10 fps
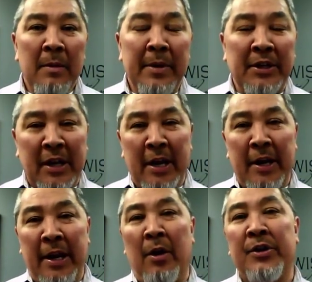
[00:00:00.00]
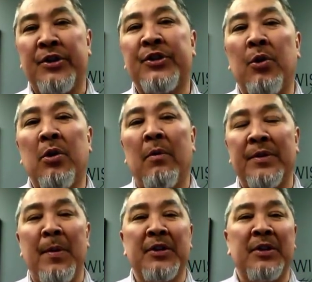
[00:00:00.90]
Because, again, in our circle of
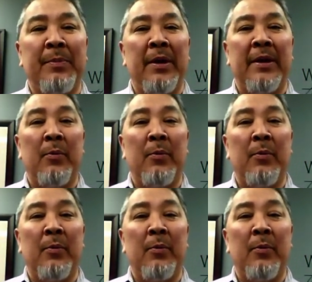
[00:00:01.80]
responsibility,